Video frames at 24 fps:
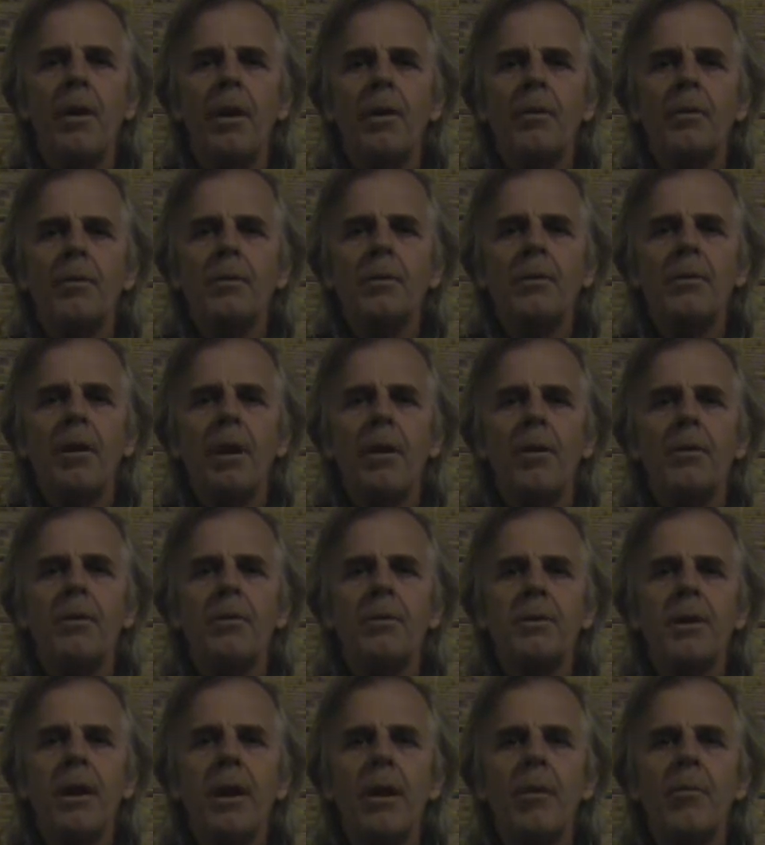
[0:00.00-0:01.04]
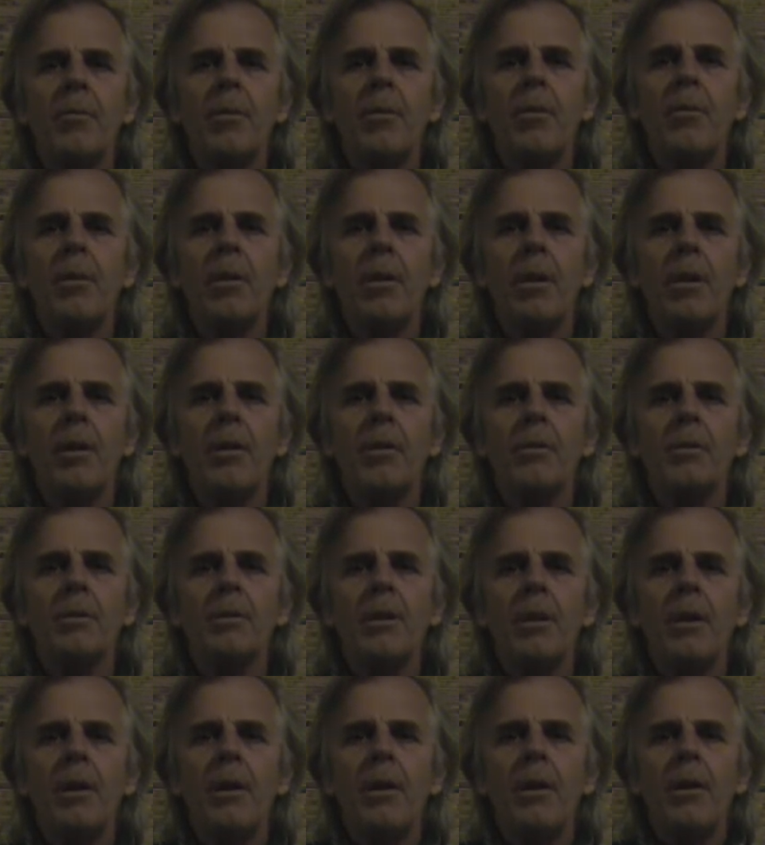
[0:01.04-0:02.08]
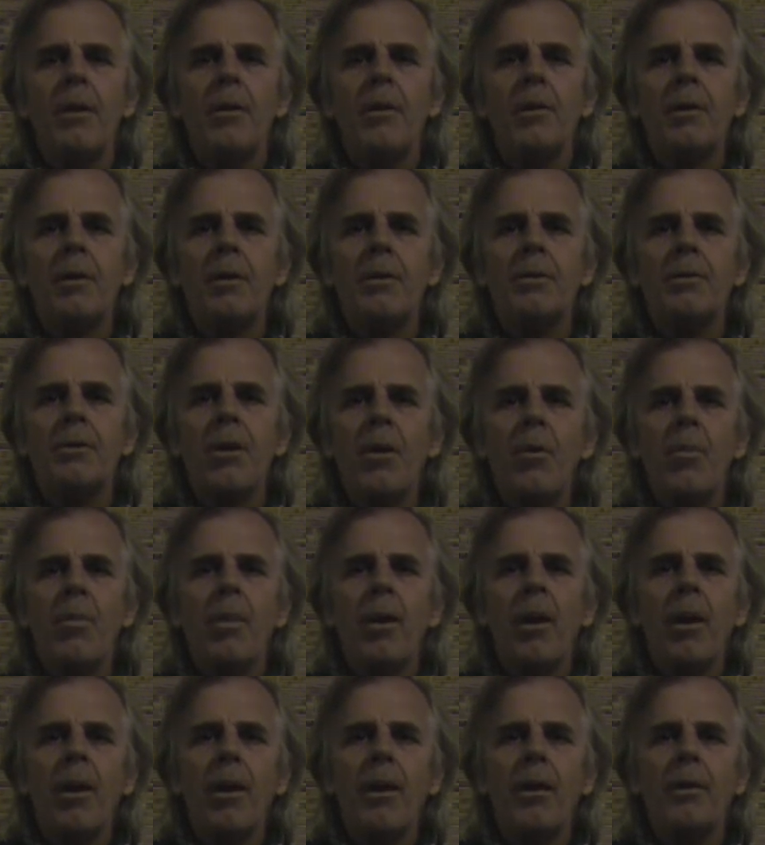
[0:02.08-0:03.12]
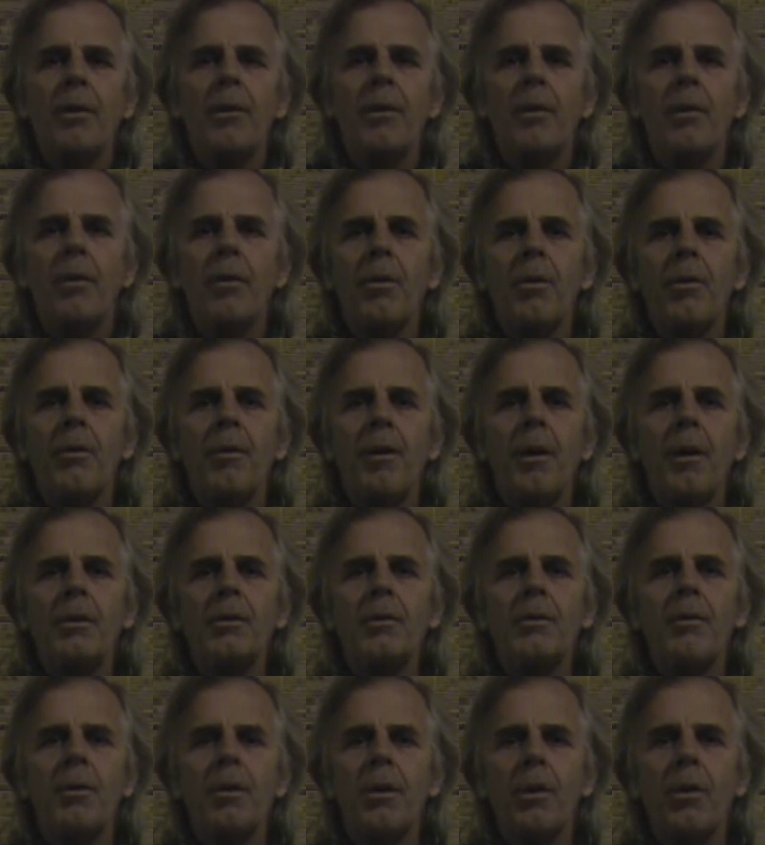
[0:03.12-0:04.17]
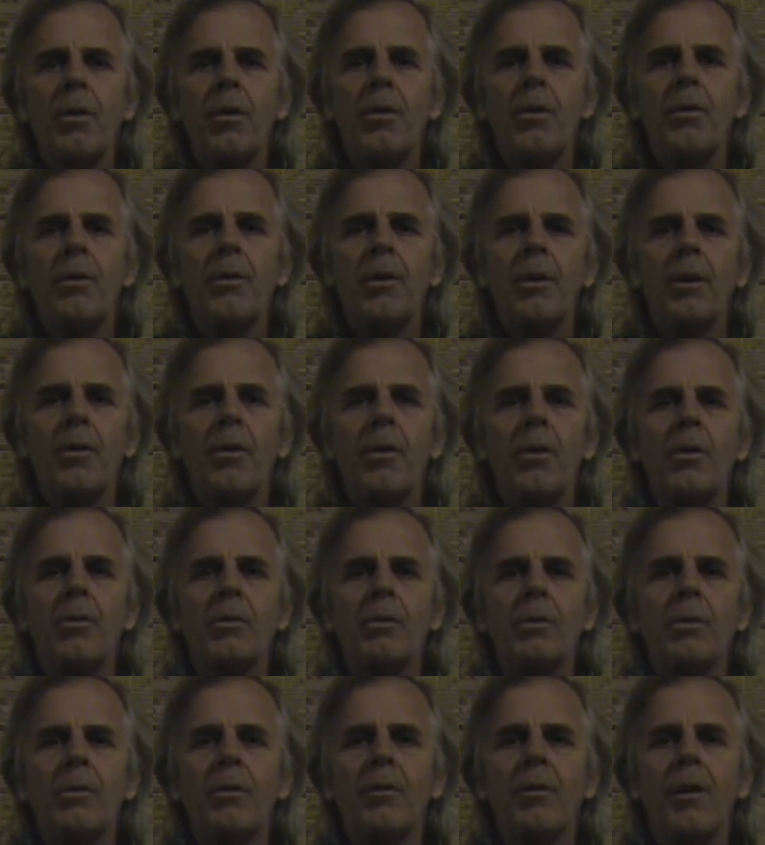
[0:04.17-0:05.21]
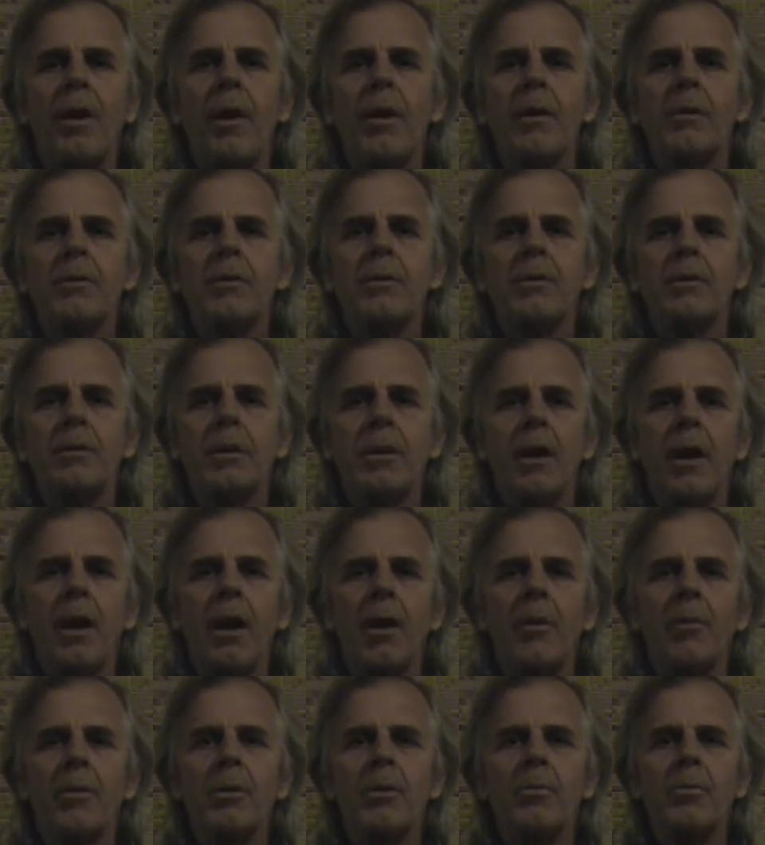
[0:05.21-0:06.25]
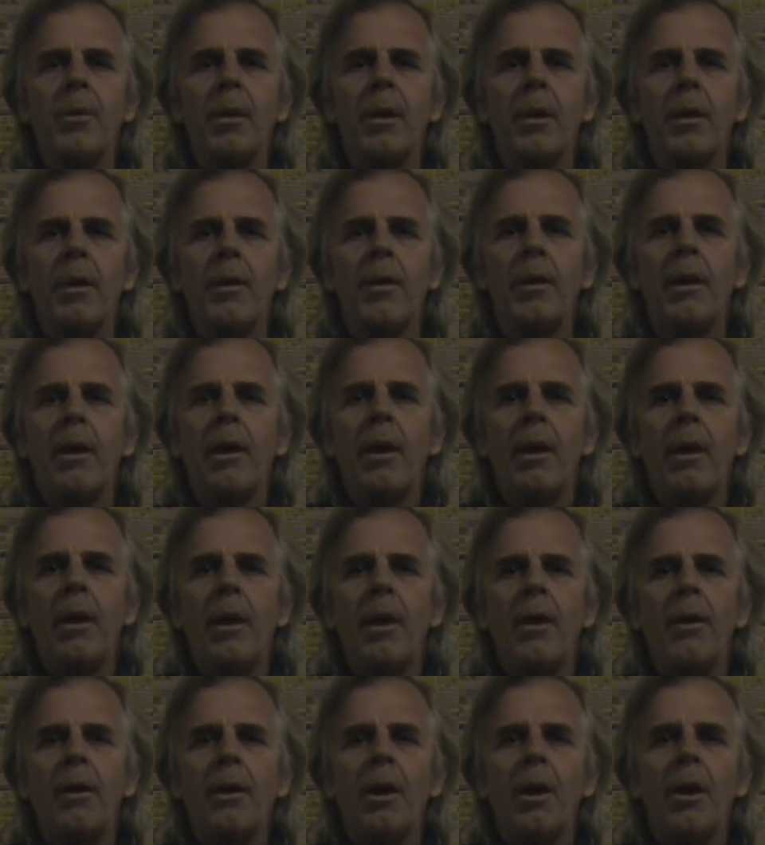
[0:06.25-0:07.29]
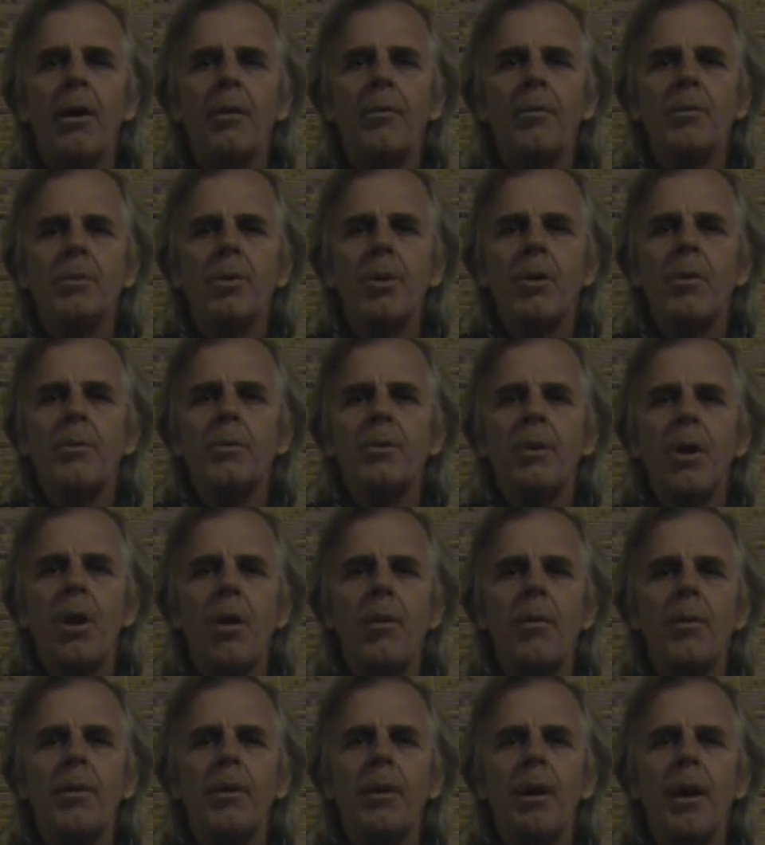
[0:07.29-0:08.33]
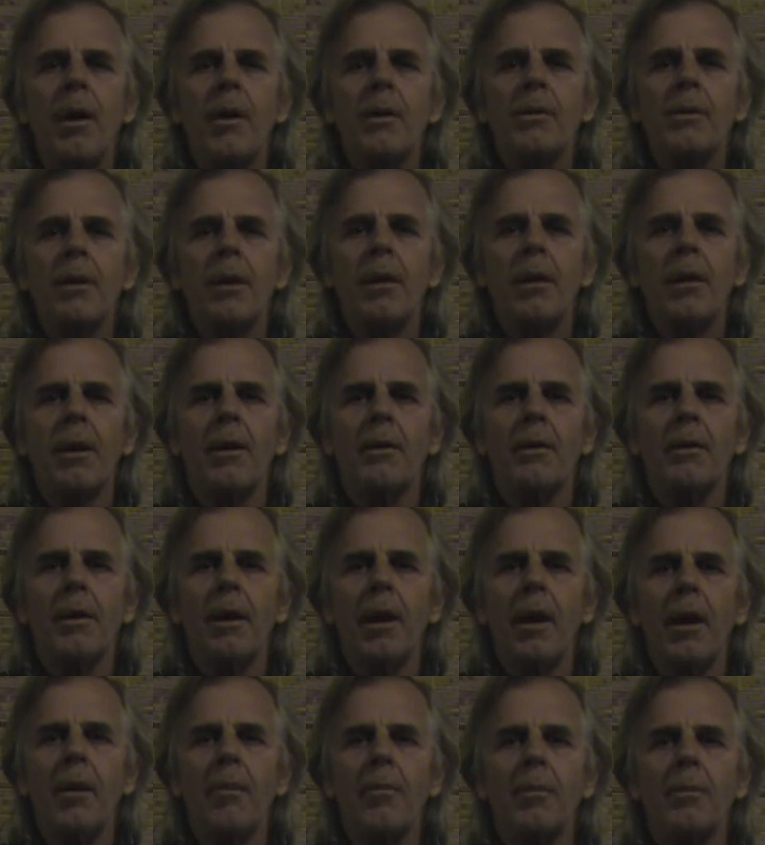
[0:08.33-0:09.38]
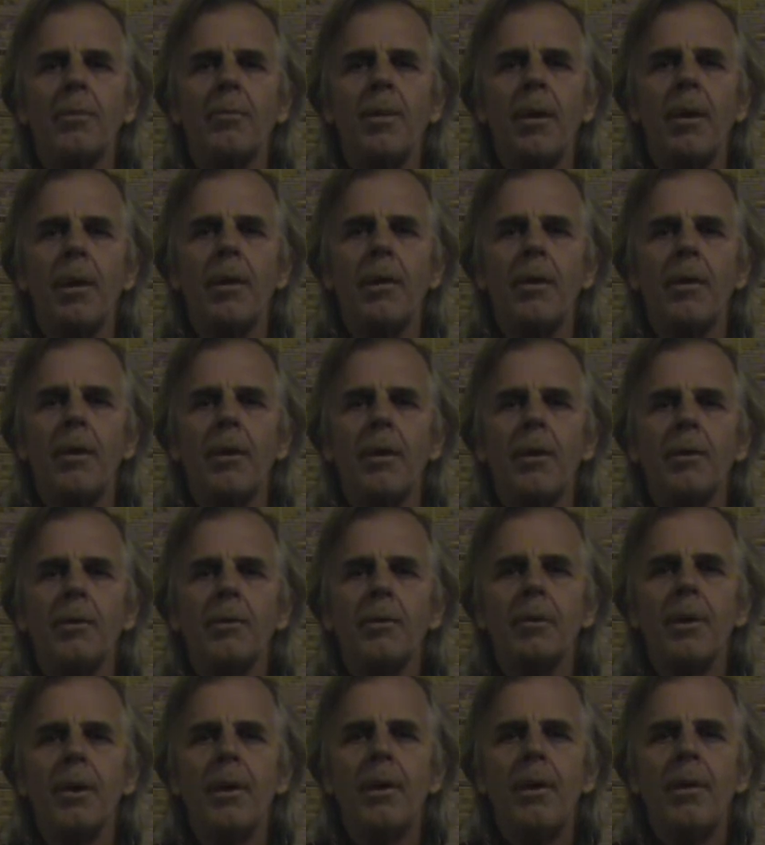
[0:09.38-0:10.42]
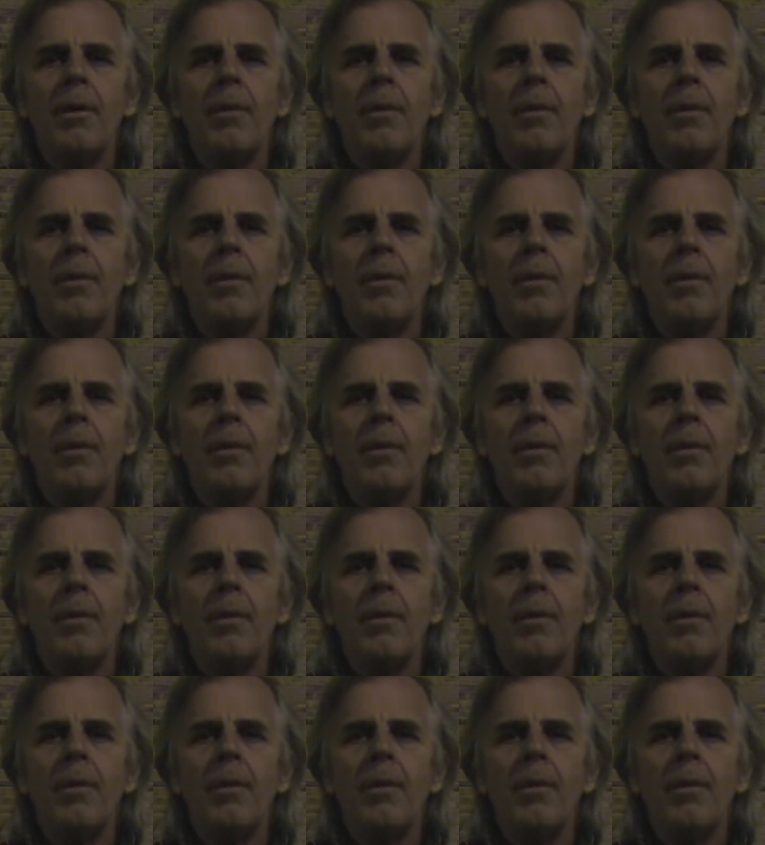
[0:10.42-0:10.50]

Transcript: It's understandable because there is no plant on the face of the earth that grows as fast as the cannabis plant, and none absorbs carbon dioxide like the cannabis plant does.